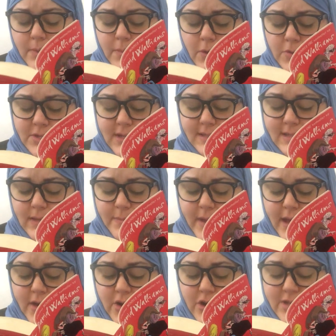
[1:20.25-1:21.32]
protested
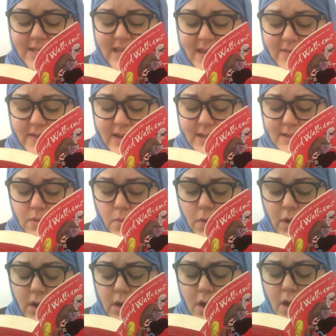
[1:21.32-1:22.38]
Ben. Her TV doesn't
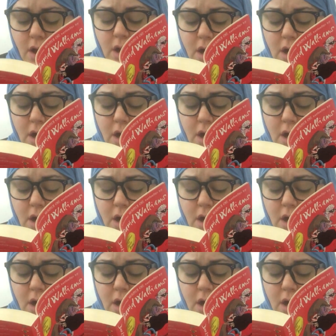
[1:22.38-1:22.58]
work.